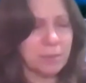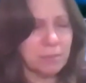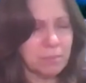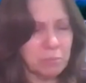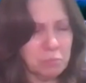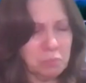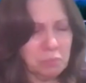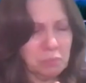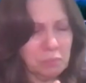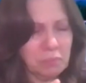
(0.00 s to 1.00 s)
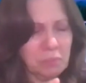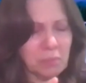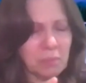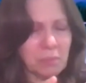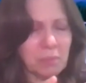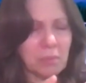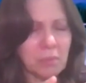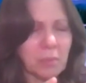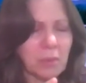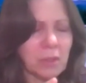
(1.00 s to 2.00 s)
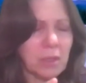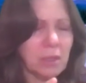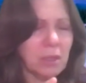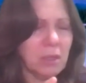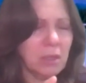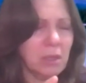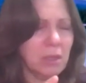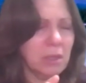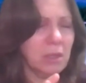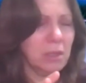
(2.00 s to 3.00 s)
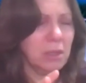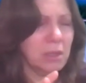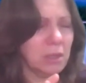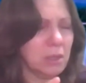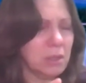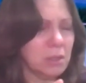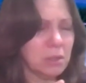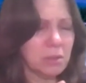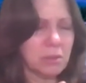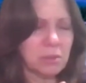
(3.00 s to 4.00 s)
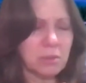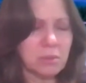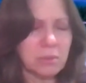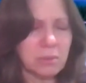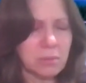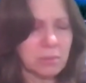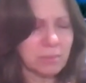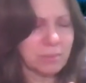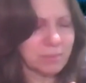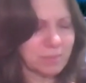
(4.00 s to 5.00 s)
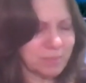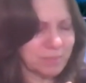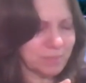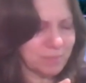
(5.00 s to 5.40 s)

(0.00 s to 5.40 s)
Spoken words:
(silence)